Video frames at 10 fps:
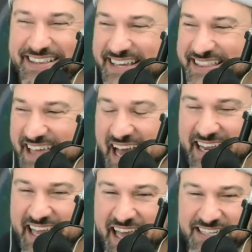I like that,
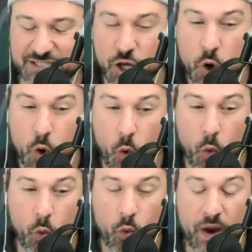and
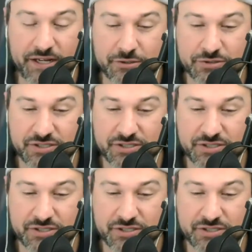when you